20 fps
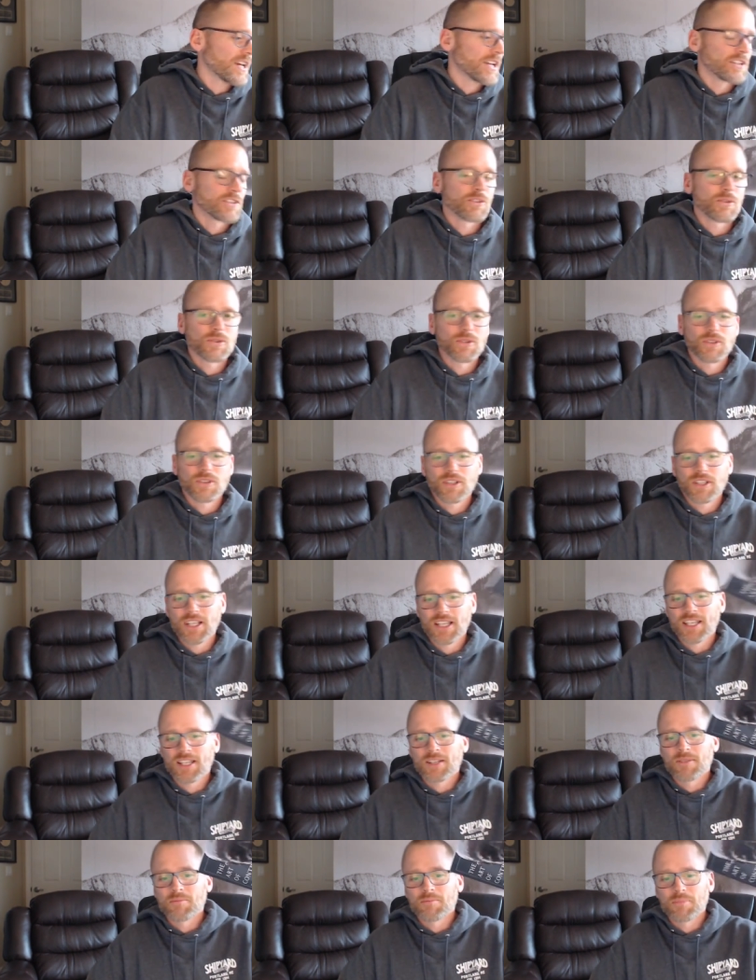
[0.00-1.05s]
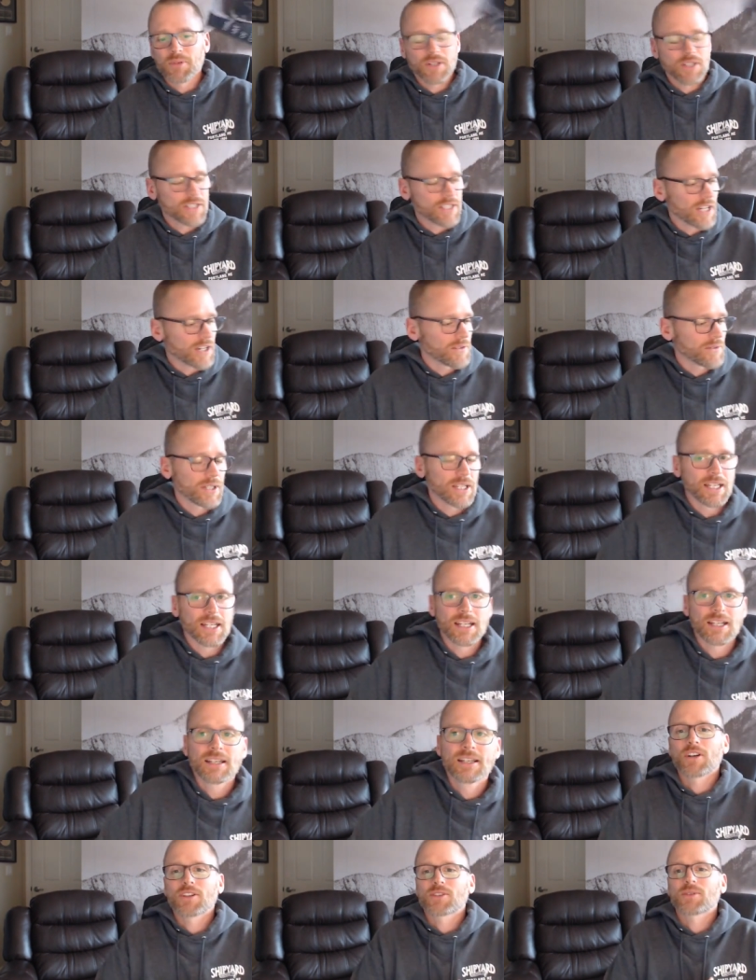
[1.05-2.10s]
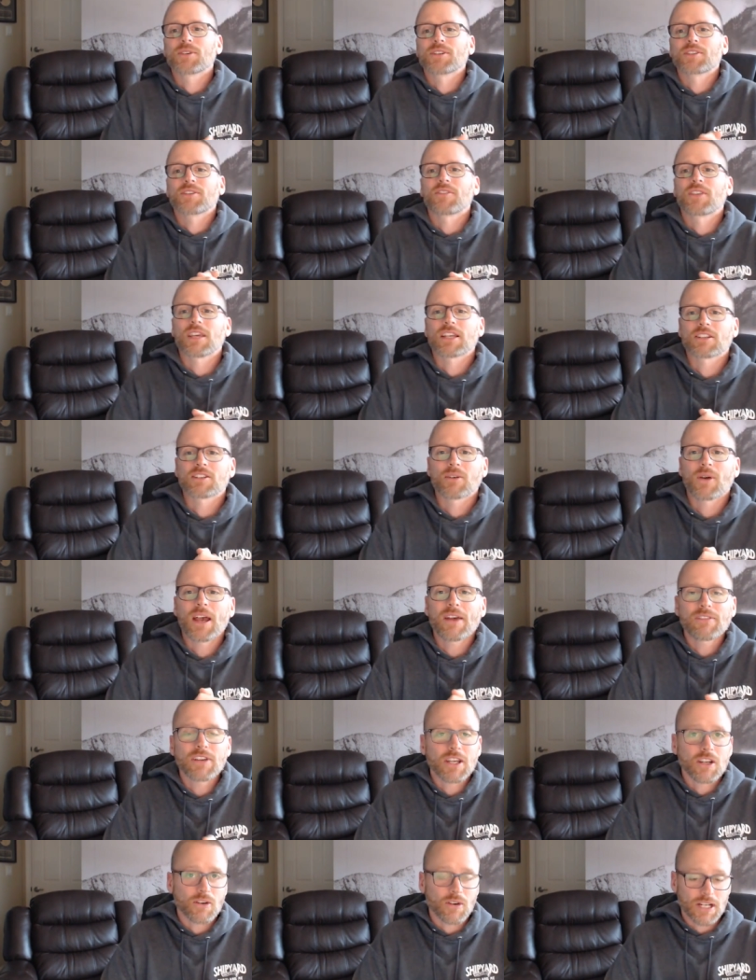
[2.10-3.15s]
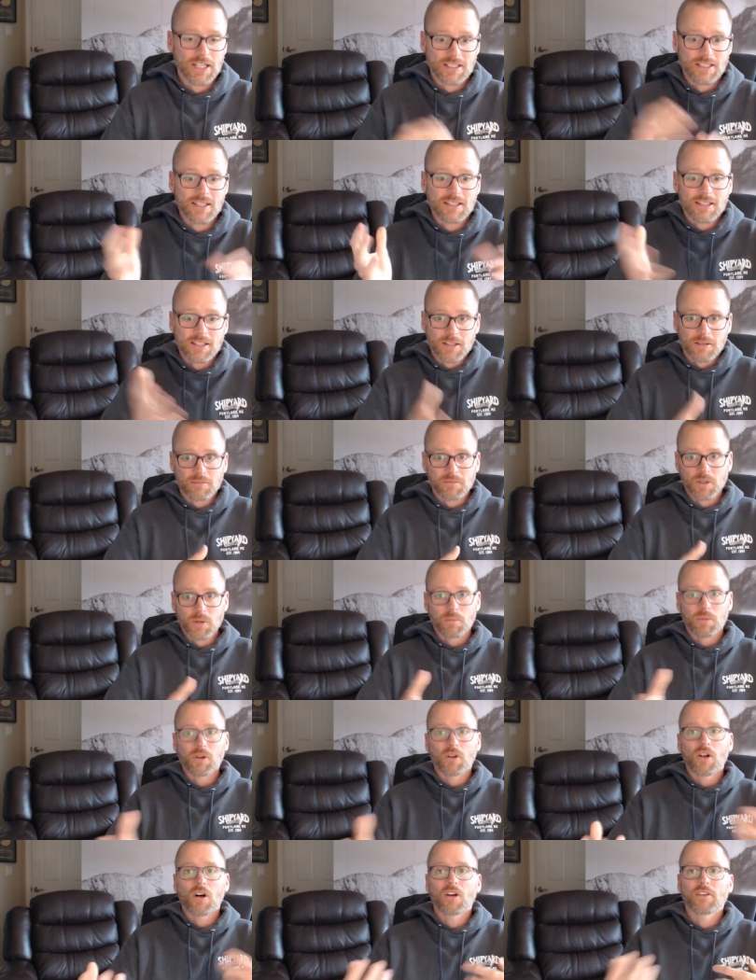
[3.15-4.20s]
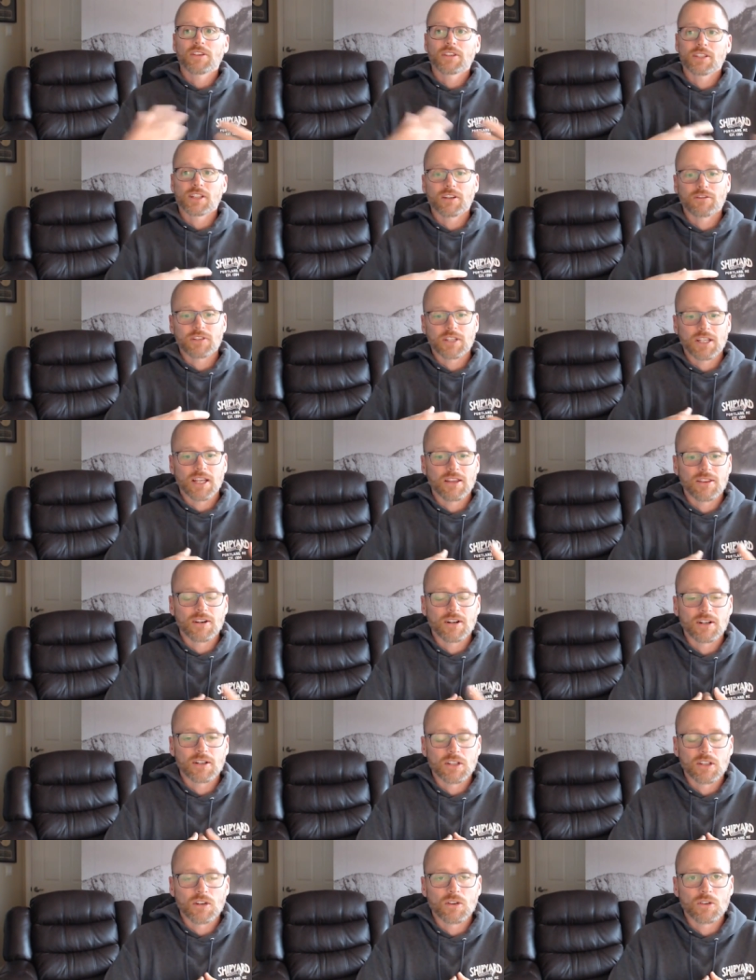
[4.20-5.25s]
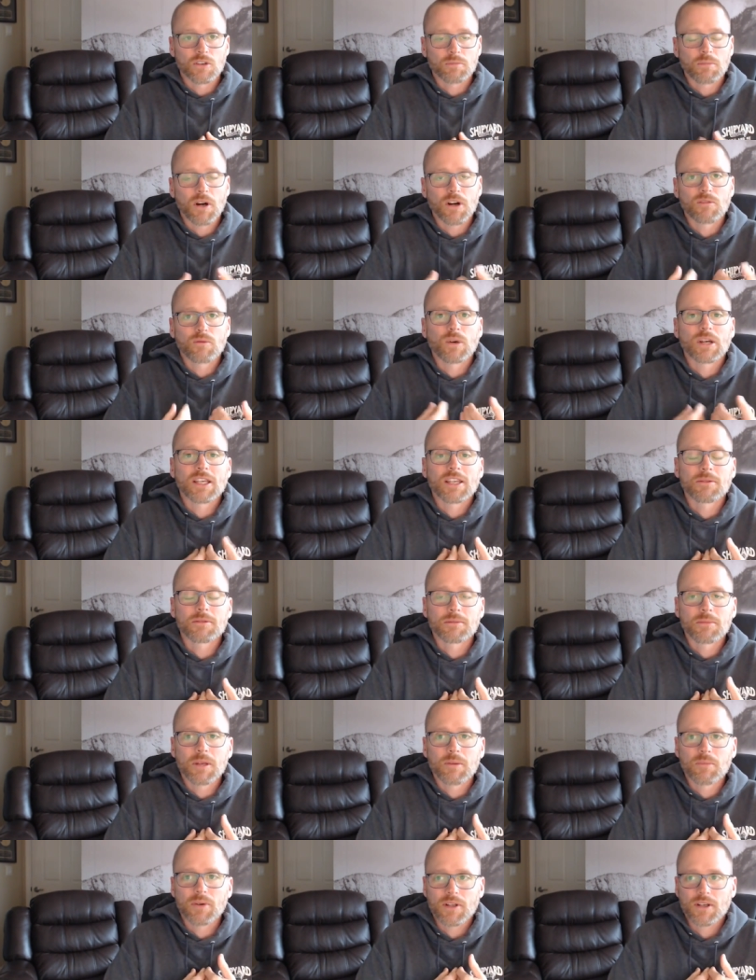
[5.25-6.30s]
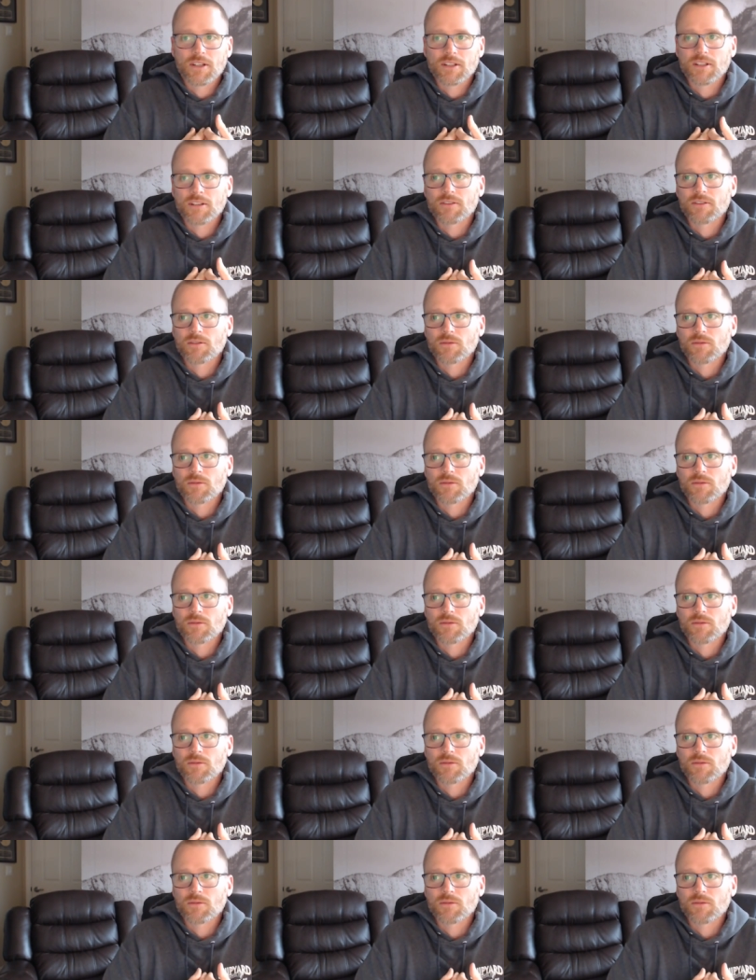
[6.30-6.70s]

I doodle in books I read, all sorts of things. So having a great system to pull all this stuff together, you know, is part of what keeps me productive.